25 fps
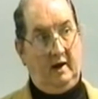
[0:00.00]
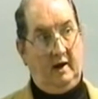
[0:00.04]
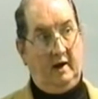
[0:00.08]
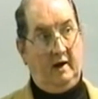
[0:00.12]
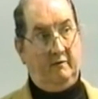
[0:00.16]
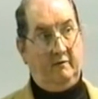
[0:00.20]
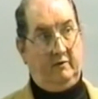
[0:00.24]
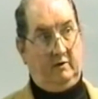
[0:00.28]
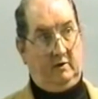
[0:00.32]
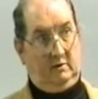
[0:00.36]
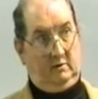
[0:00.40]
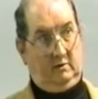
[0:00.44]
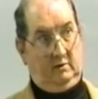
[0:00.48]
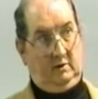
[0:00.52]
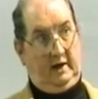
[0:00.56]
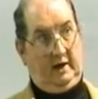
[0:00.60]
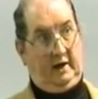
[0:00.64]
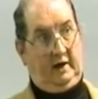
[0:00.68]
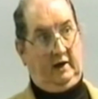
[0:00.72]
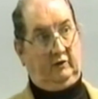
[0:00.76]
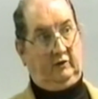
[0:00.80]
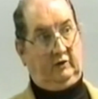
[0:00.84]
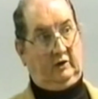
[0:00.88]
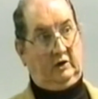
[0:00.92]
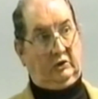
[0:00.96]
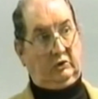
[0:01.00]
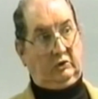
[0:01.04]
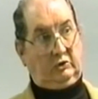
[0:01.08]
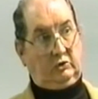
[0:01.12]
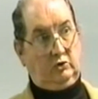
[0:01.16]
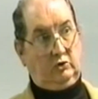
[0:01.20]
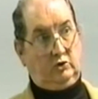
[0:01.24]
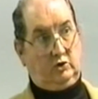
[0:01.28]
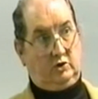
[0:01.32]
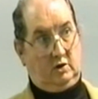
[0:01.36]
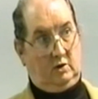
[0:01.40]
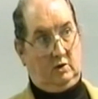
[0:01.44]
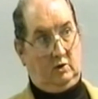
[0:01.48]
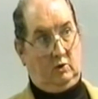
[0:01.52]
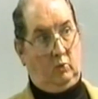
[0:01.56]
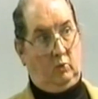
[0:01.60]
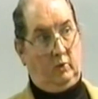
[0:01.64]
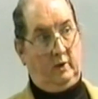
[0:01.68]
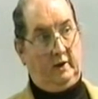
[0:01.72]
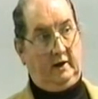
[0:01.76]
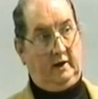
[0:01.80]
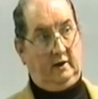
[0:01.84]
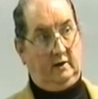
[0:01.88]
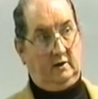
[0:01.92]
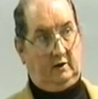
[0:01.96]
ever ask Uncle Joe
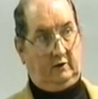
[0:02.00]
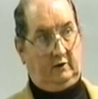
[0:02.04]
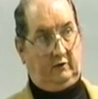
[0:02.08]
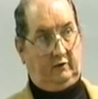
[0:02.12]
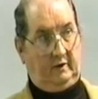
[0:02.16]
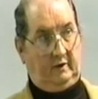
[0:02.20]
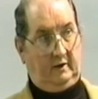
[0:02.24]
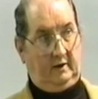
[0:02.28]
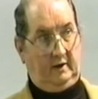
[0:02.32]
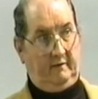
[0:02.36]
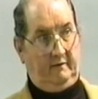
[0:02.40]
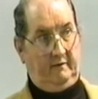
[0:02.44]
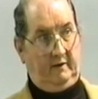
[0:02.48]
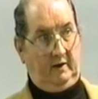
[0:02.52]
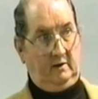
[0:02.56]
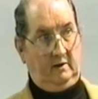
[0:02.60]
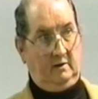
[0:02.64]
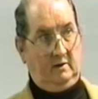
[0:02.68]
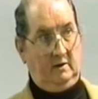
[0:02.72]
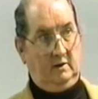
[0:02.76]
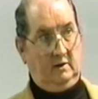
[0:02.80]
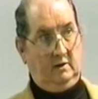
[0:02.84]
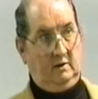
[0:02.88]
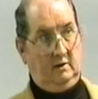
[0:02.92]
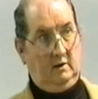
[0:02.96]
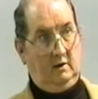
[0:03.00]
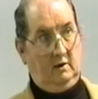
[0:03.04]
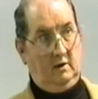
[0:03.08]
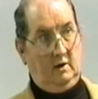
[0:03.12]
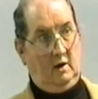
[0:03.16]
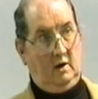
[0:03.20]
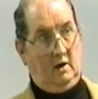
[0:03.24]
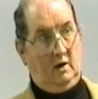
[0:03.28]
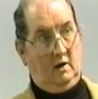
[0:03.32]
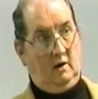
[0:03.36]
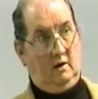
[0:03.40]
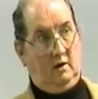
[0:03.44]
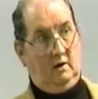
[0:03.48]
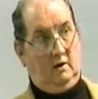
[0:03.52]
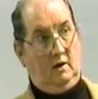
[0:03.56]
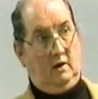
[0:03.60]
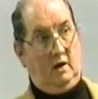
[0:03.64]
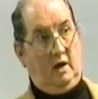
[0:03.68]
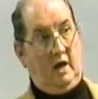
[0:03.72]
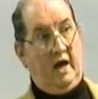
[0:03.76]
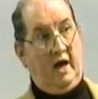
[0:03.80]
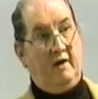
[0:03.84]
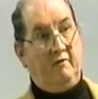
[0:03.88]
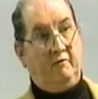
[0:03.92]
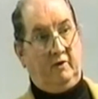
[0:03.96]
what he does for a living.
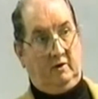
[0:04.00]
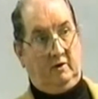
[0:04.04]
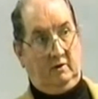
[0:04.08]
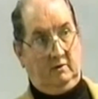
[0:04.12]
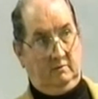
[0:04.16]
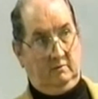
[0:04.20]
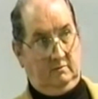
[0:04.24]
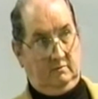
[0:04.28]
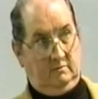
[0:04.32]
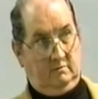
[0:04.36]
Ever.